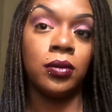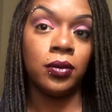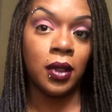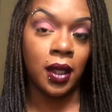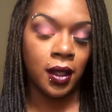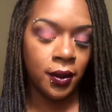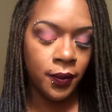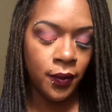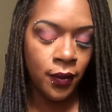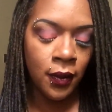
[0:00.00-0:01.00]
Okay.
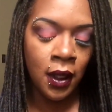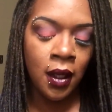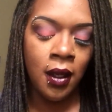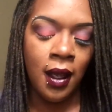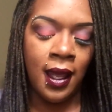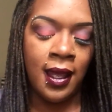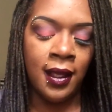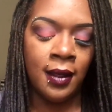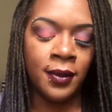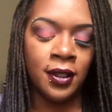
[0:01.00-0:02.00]

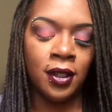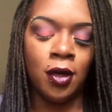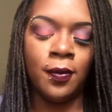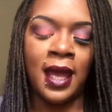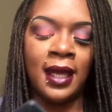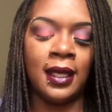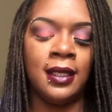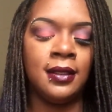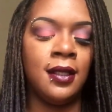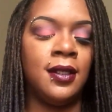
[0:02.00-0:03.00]
And I'm going to go back
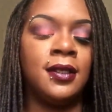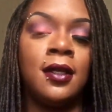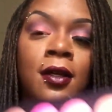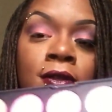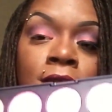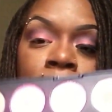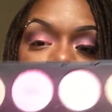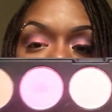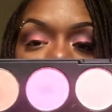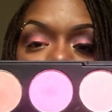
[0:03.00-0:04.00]
into this Coastal
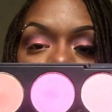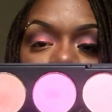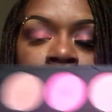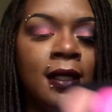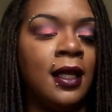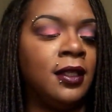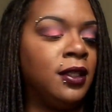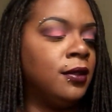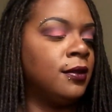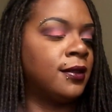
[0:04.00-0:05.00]
Scents palette and
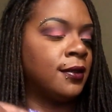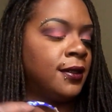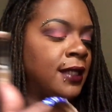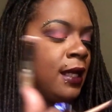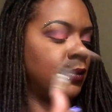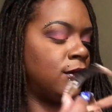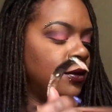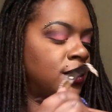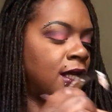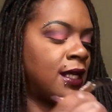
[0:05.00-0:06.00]
use those same two
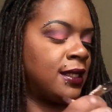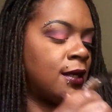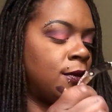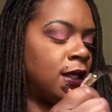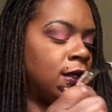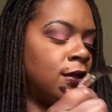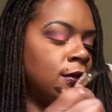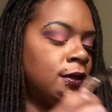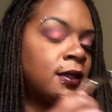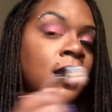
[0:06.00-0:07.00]
shades that we
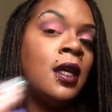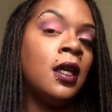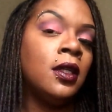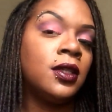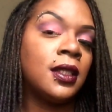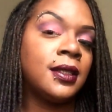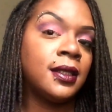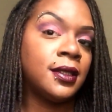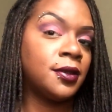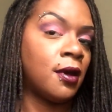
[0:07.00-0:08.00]
used just to
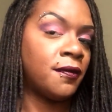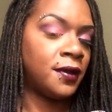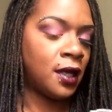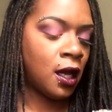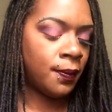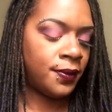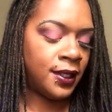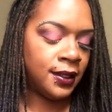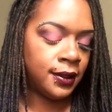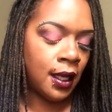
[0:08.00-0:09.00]
soften up
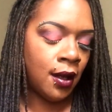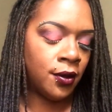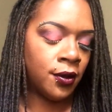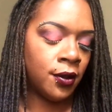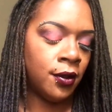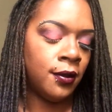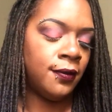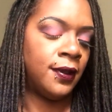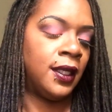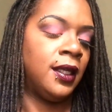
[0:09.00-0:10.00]
this outer
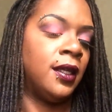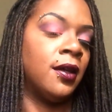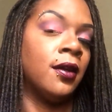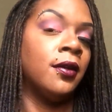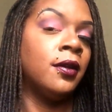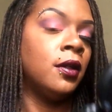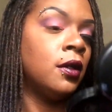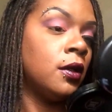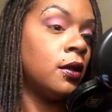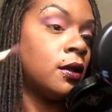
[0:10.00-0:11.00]
V here.
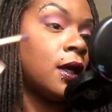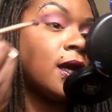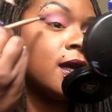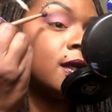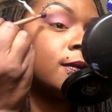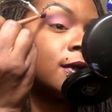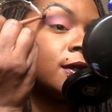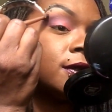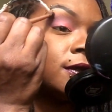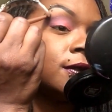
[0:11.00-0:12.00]
And I'm going to
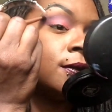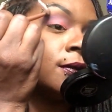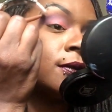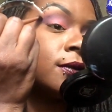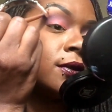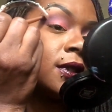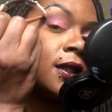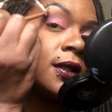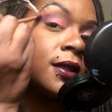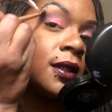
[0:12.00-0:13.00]
do
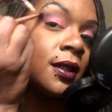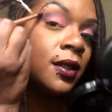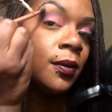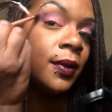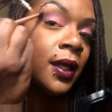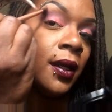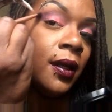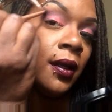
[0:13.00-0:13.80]
just a little bit